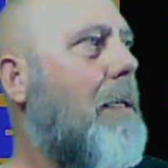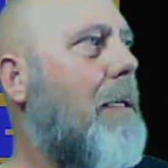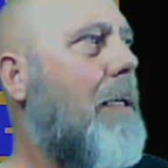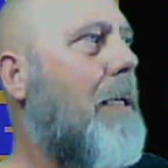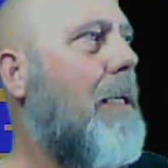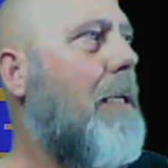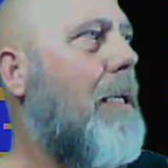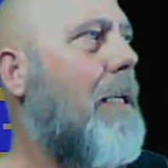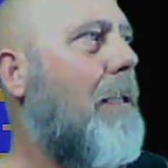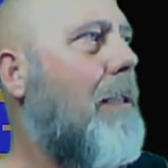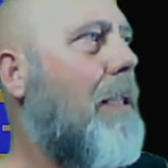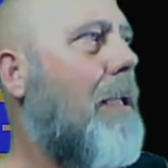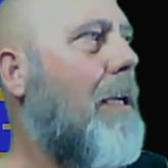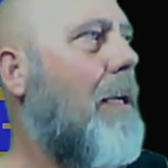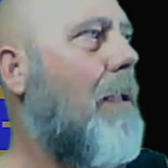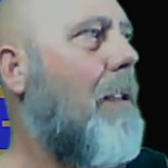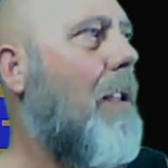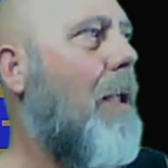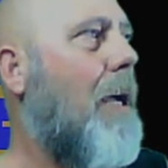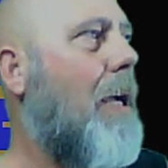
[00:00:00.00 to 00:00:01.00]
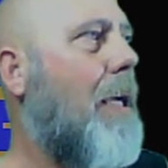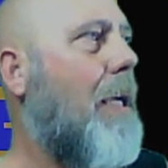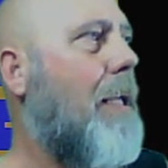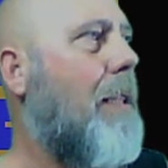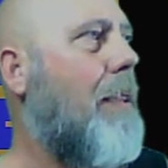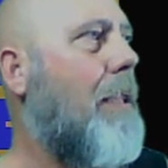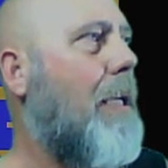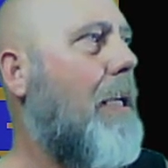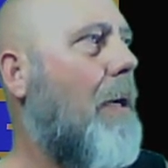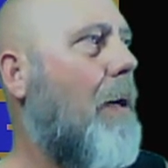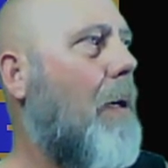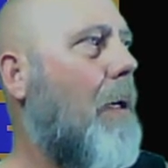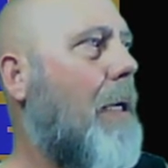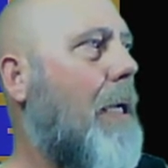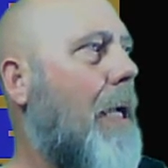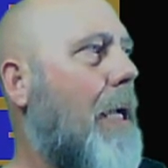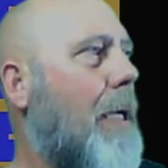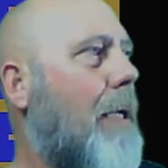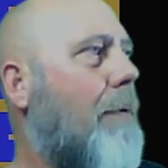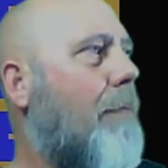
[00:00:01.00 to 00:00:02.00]
anything like the
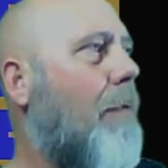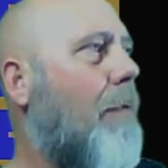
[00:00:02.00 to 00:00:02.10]
arcade